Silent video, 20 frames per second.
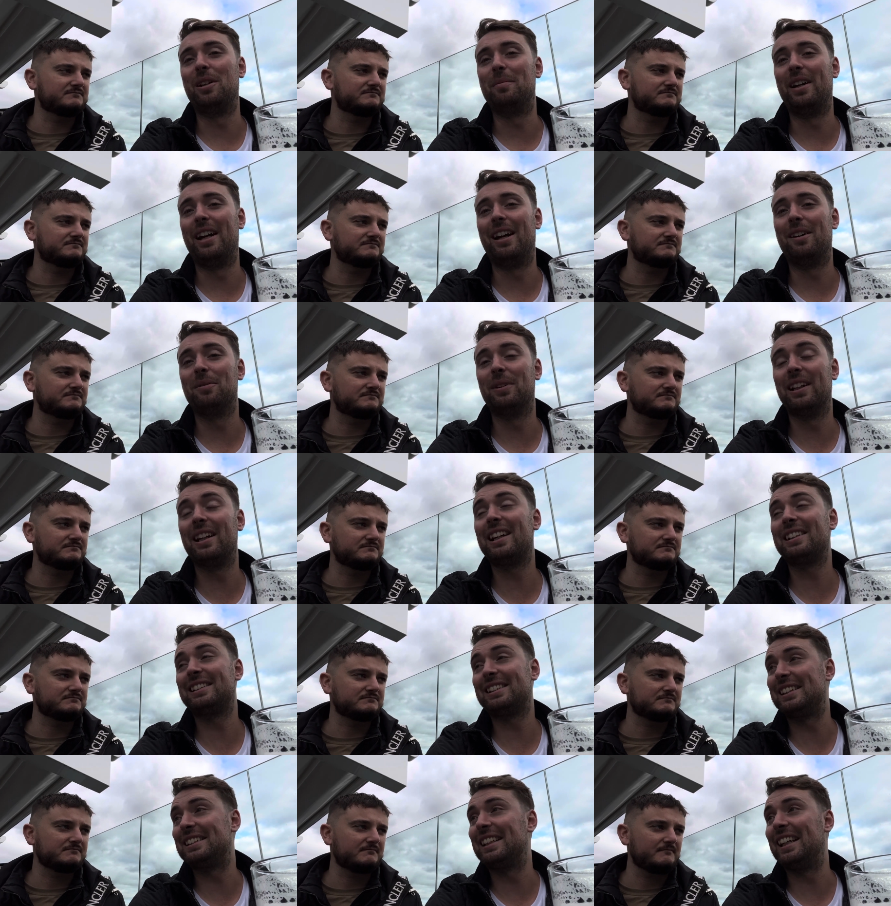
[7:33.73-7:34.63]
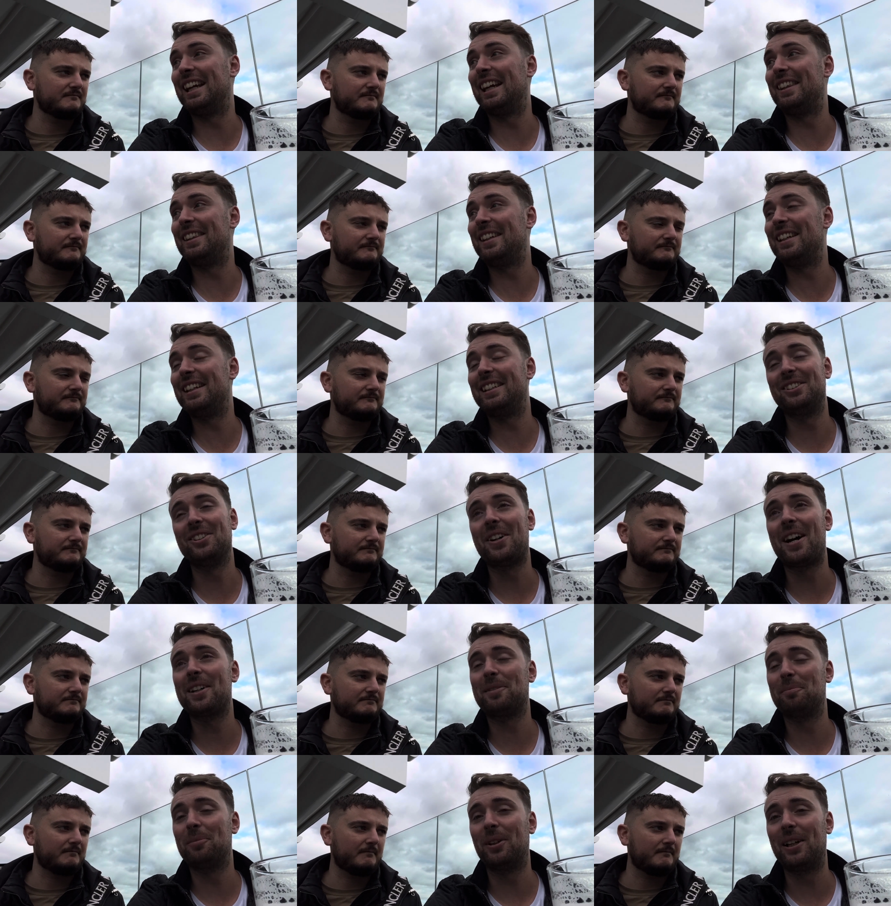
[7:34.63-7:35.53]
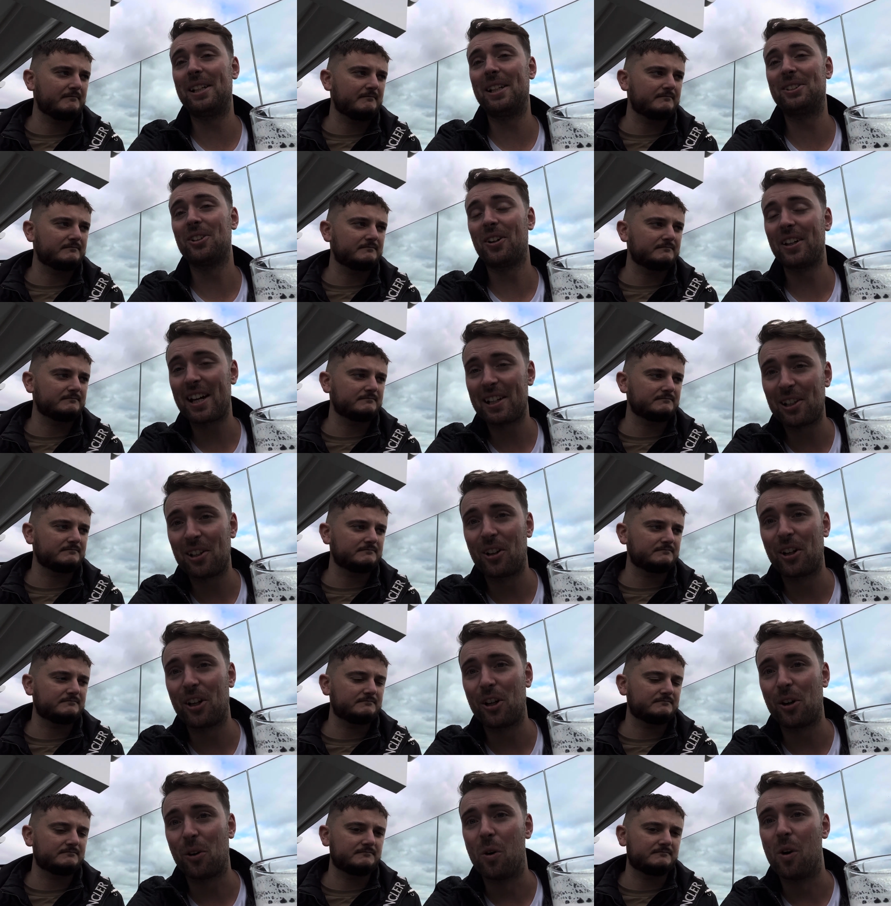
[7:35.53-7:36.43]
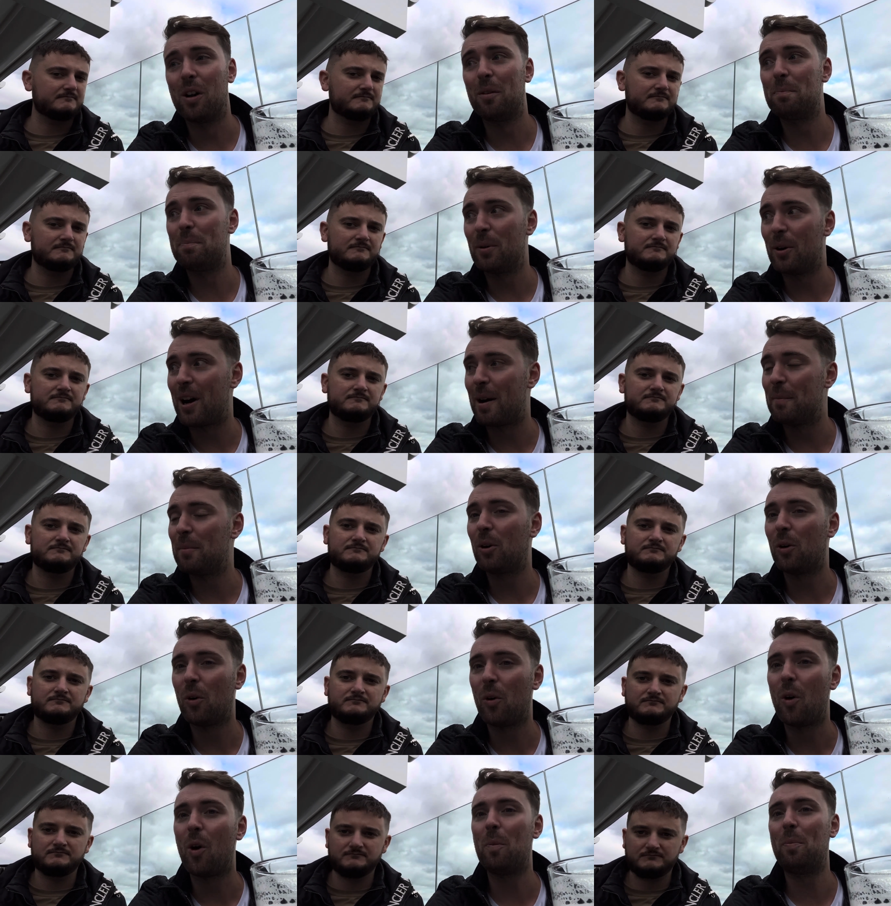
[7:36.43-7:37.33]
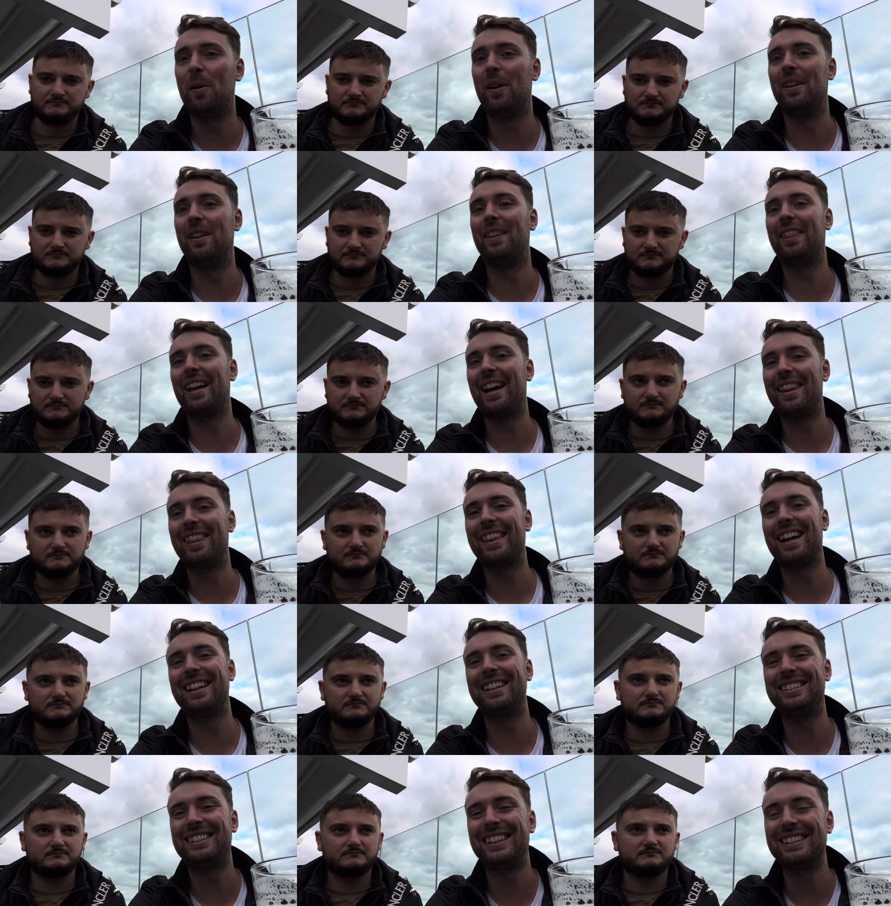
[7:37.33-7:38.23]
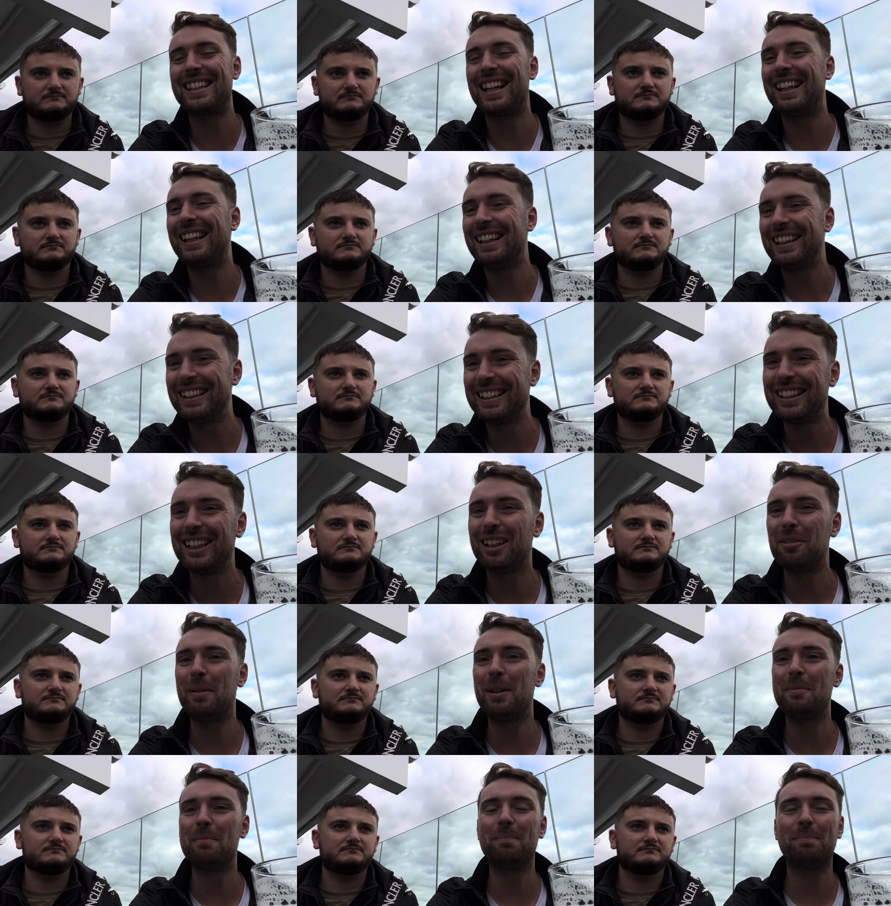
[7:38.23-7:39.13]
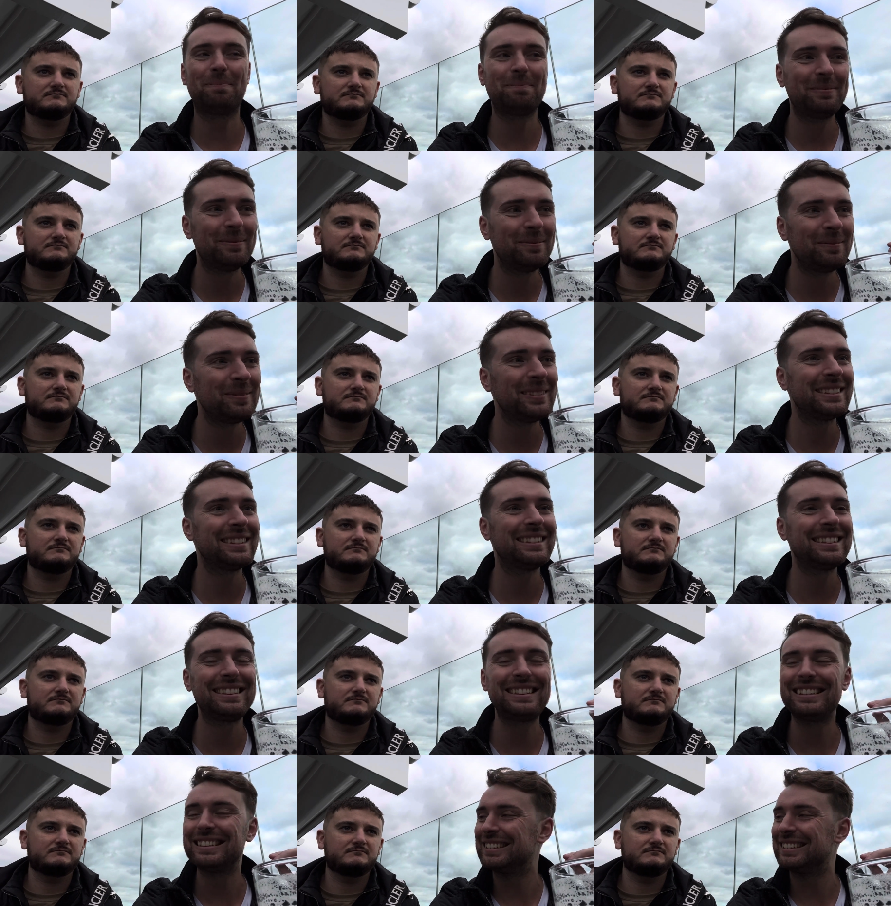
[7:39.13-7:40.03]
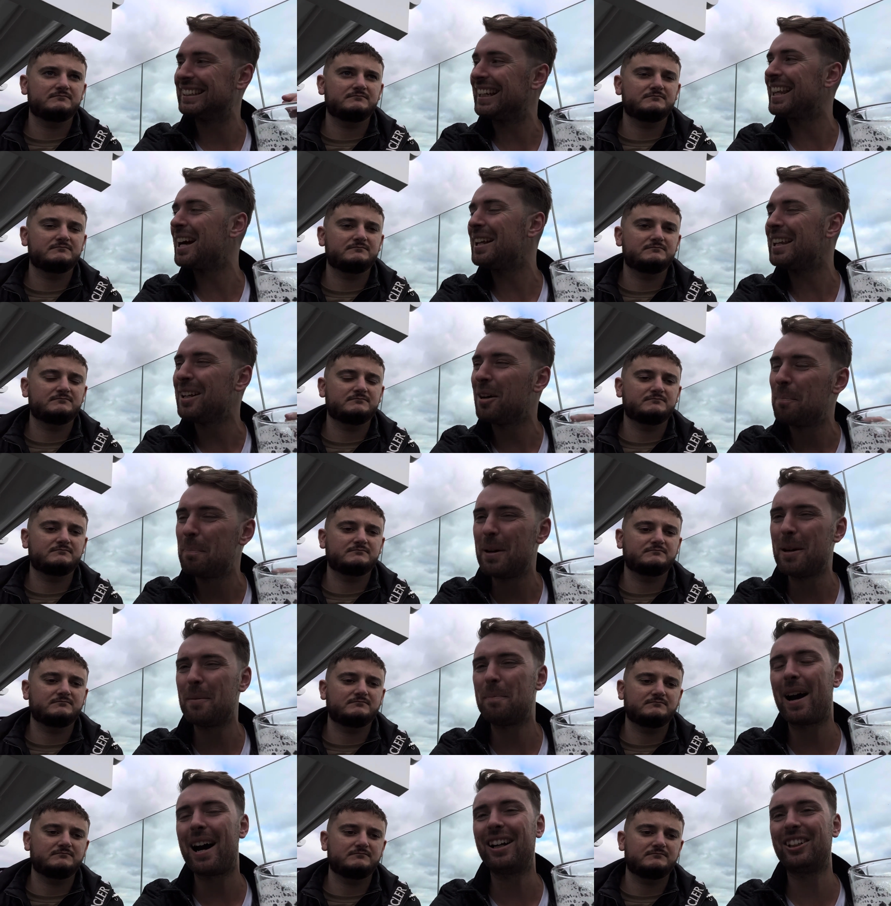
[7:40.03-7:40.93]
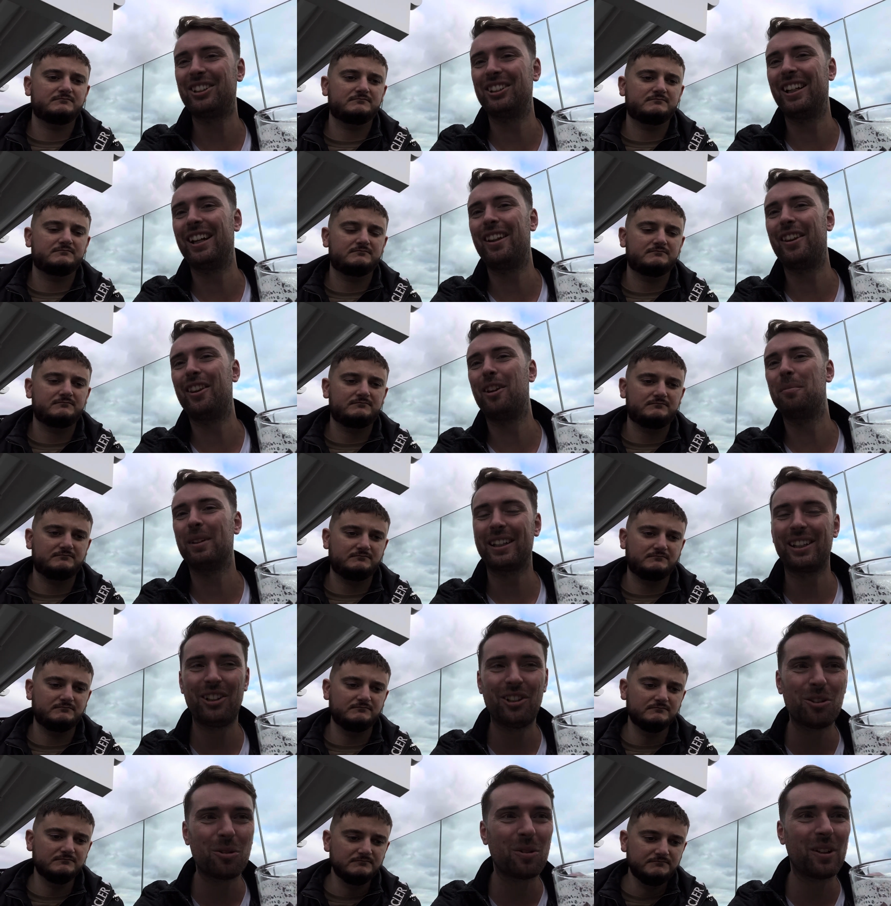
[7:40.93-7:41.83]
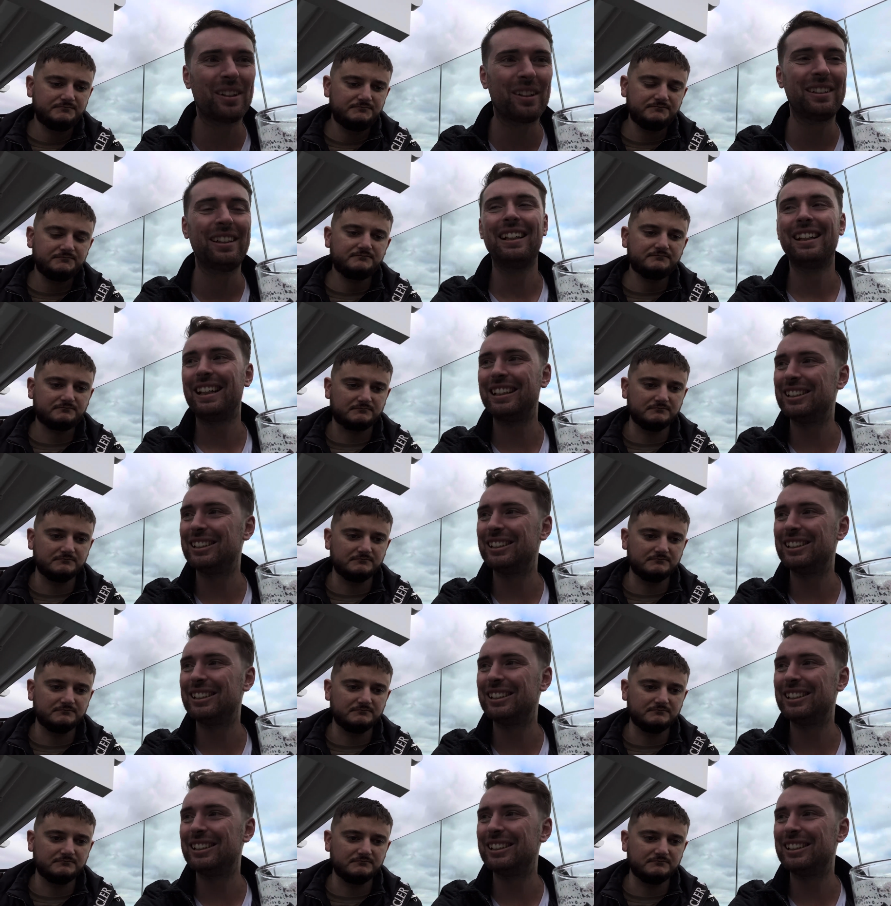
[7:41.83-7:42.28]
Speaker 1: mate. Well, as I say, he's not had, he's not had long at all, but I'm hoping that that just that little bit get that little bit of passion into them. Like, you know what?